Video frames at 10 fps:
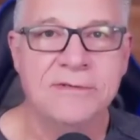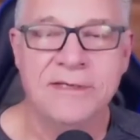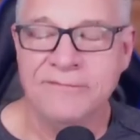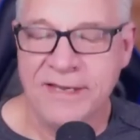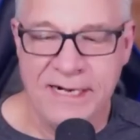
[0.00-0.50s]
And
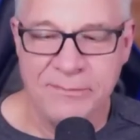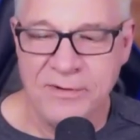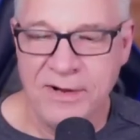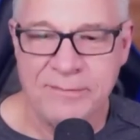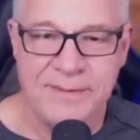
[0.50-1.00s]
if I had a
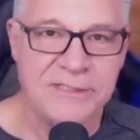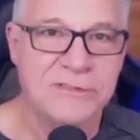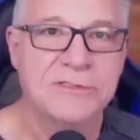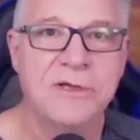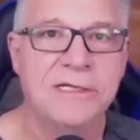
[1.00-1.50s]
problem, I could
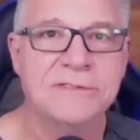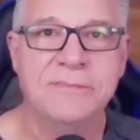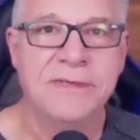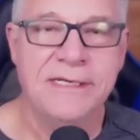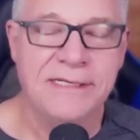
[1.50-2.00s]
just call
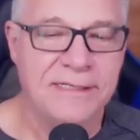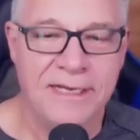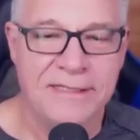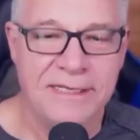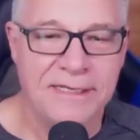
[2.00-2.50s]
somebody and
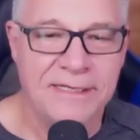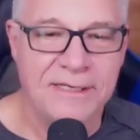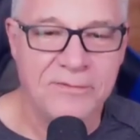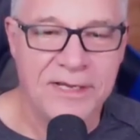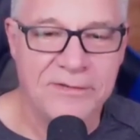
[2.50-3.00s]
they could get
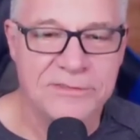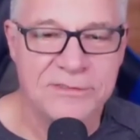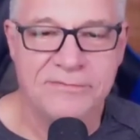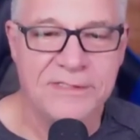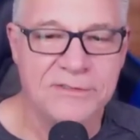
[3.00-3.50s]
around or solve
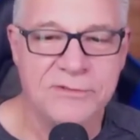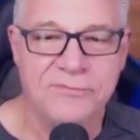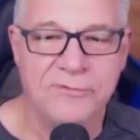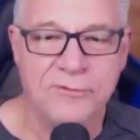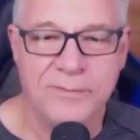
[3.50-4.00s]
the issue
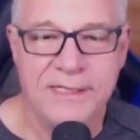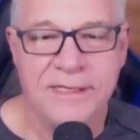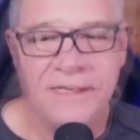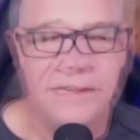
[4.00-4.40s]
for me.